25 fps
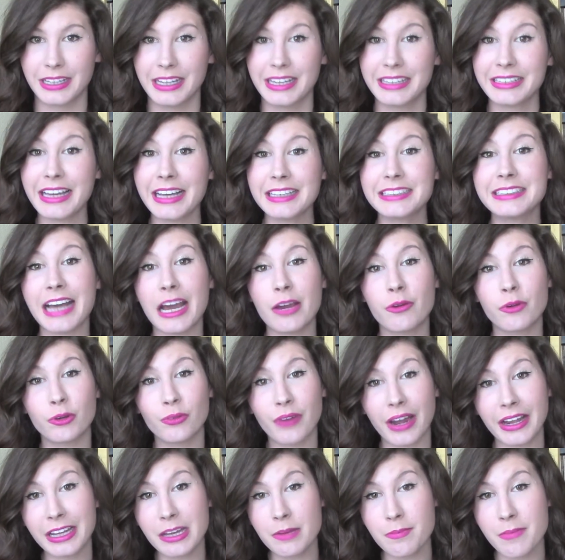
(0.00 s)
Yes, I would
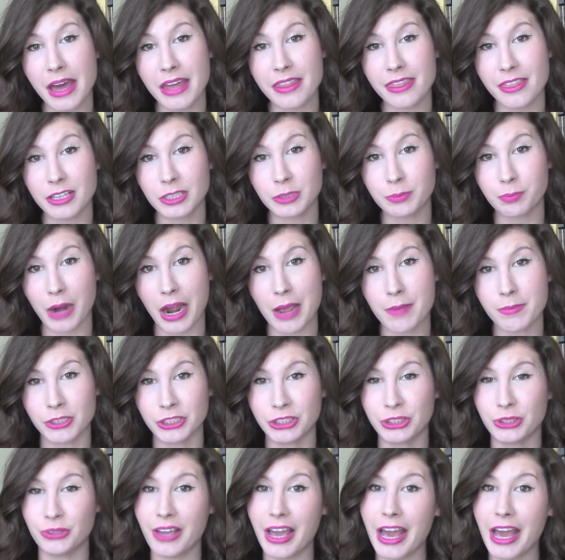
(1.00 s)
recommend this primer to